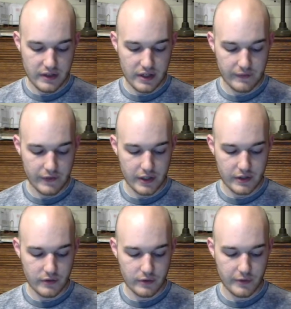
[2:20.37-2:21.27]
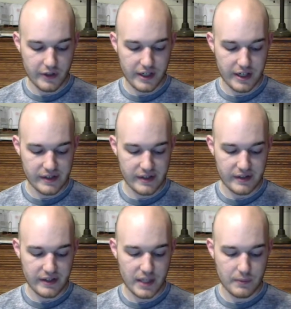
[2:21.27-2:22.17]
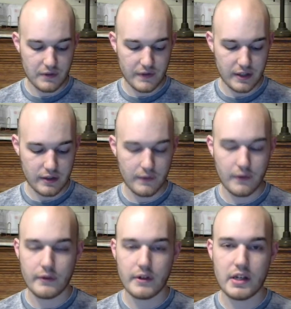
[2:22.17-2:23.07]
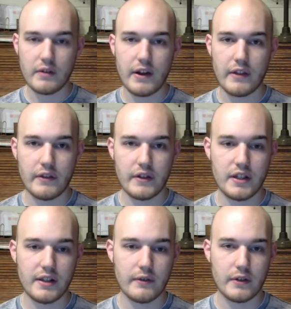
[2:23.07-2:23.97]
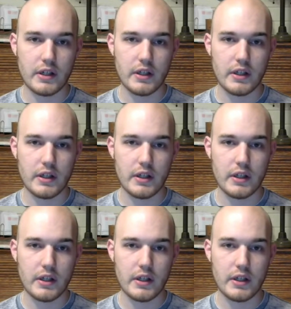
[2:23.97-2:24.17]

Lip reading: his Firestorm Great Axe has a damage value of 3 rather than D3.